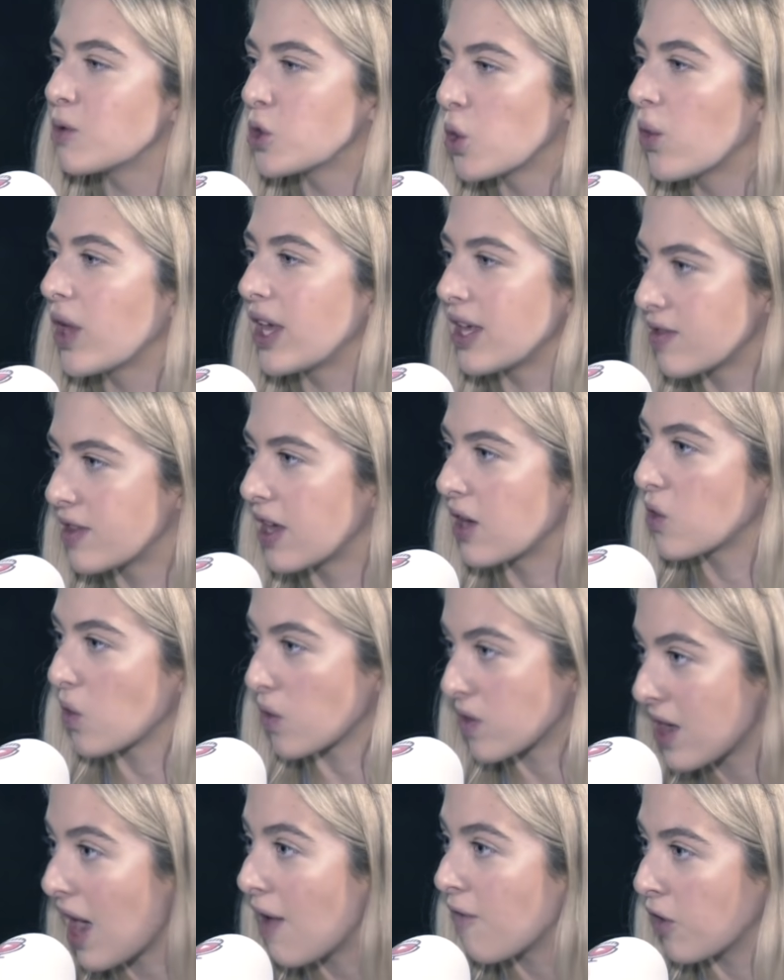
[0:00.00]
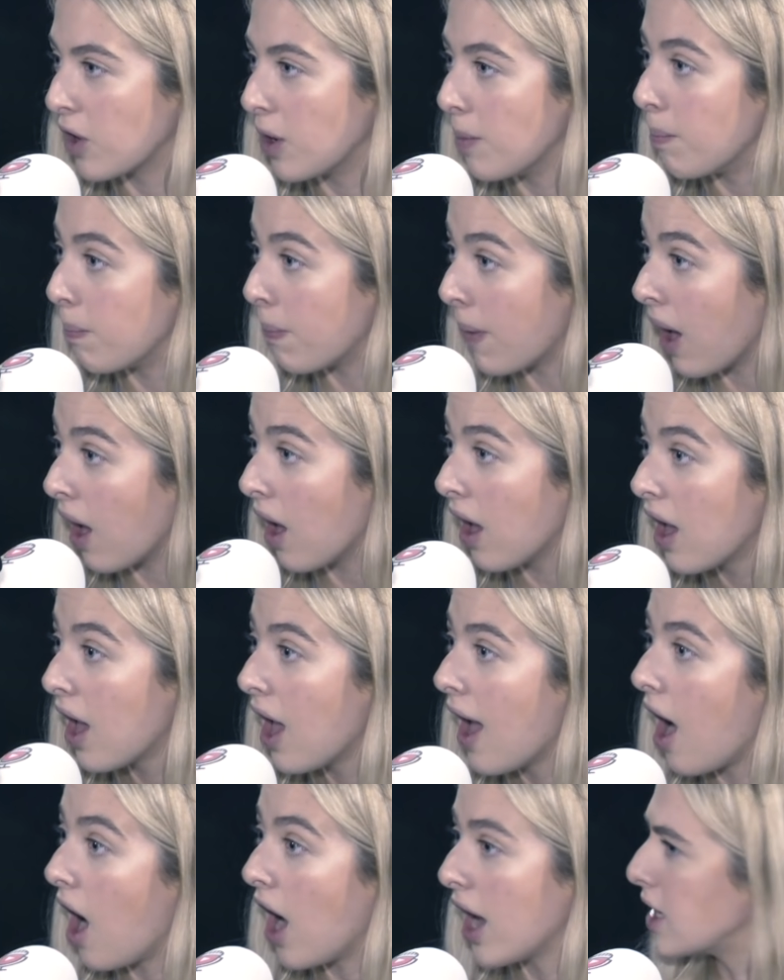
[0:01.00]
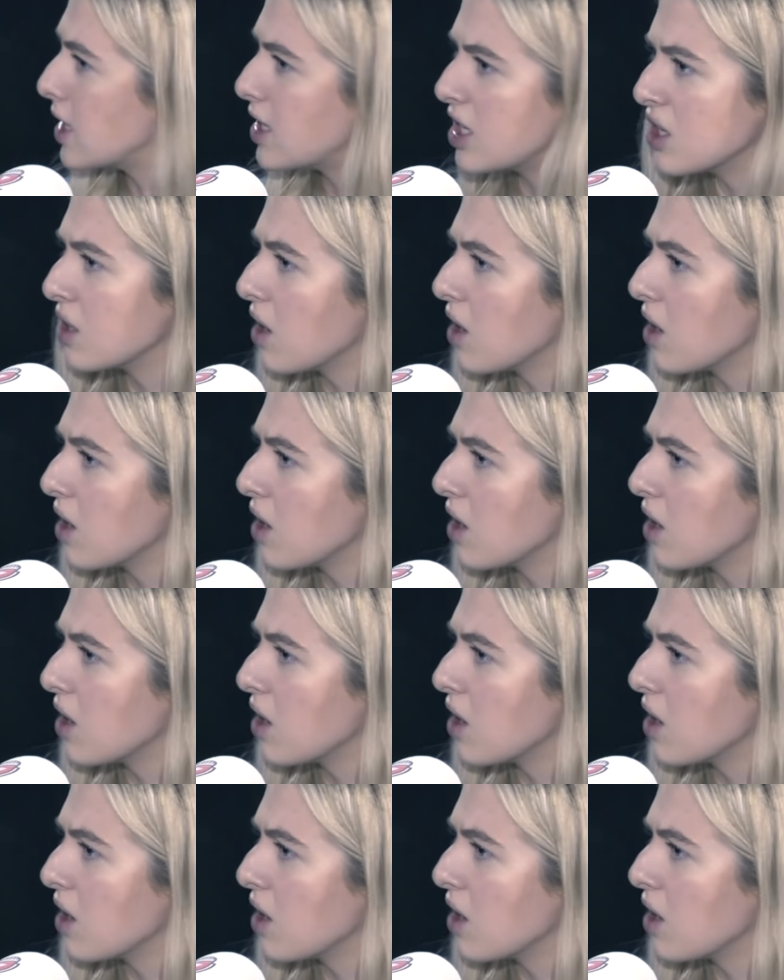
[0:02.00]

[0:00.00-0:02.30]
I'm talking 6 or 7, but I